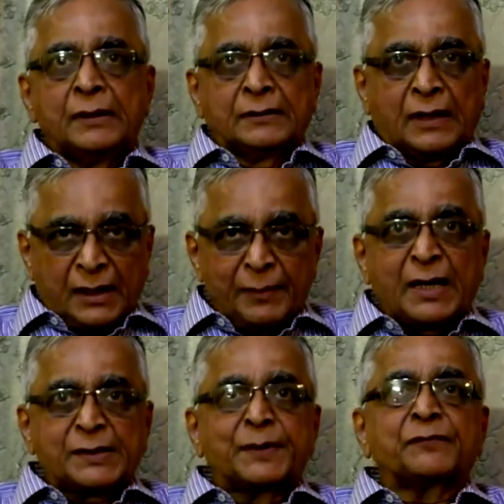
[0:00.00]
Thane
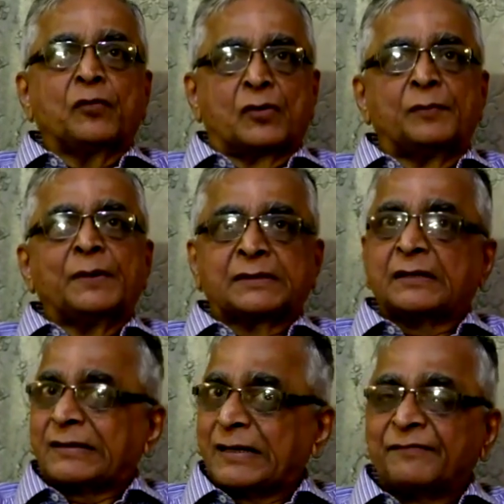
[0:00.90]
Management Forum has
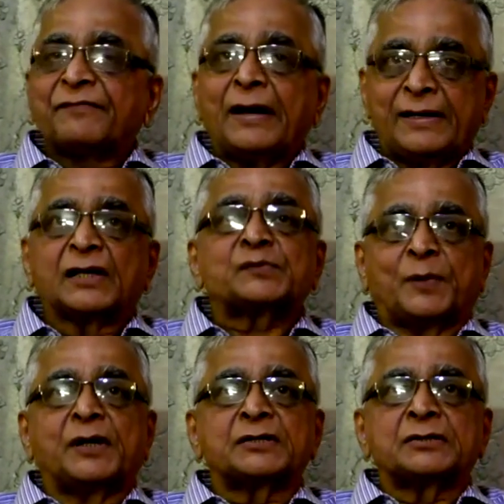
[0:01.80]
105
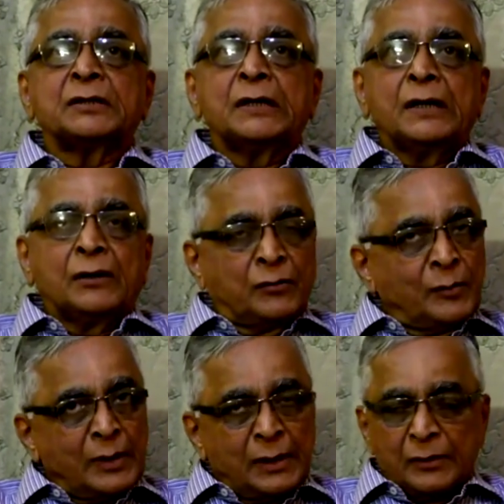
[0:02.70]
experts
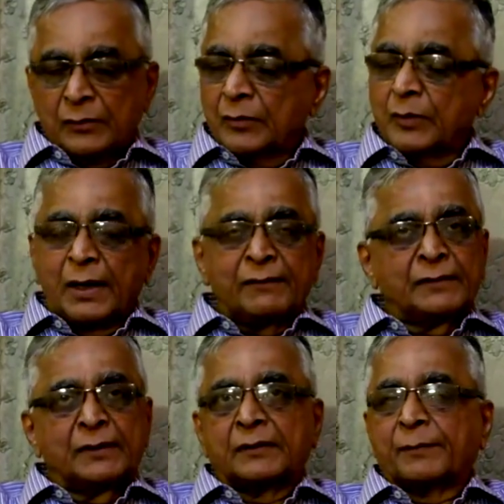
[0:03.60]
who
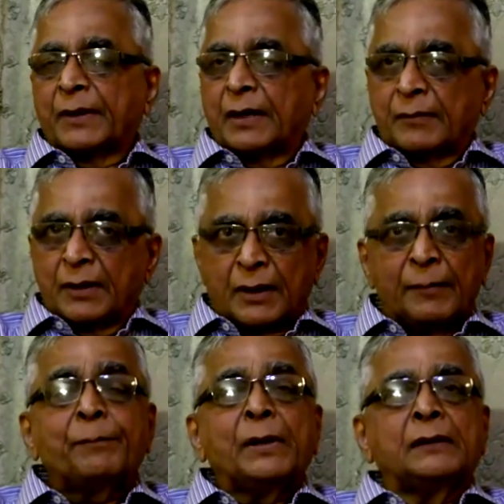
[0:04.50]
have
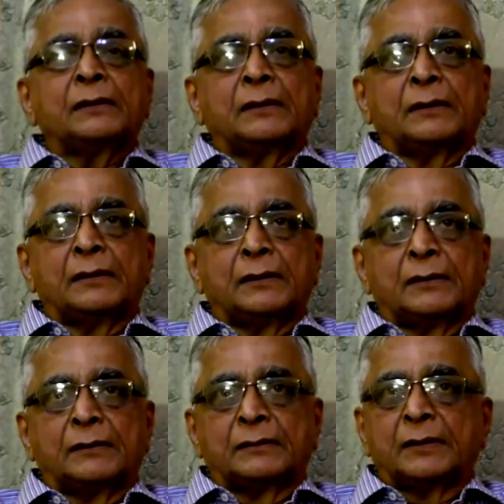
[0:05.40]

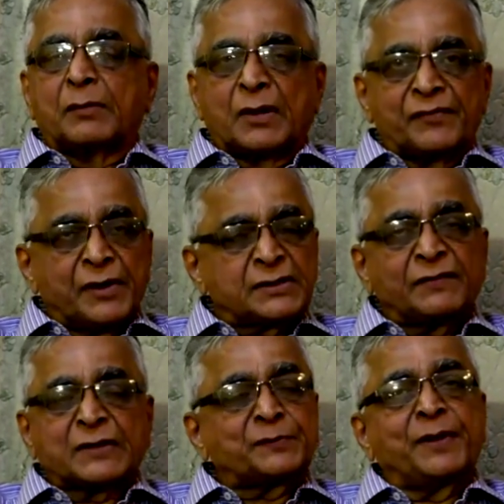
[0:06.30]
ample number of years
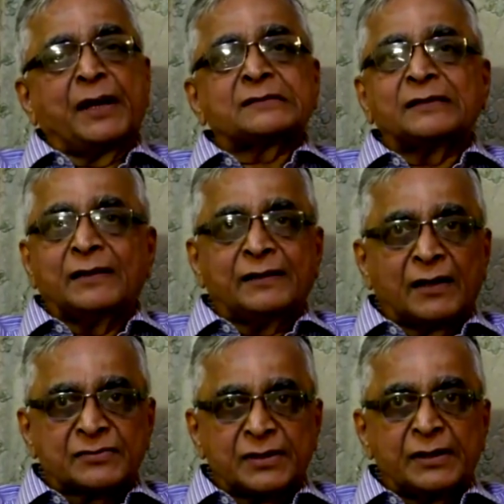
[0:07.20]
of experience in the
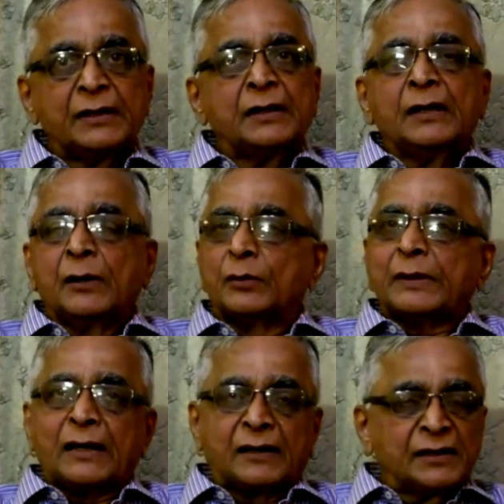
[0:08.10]
industry, who tackle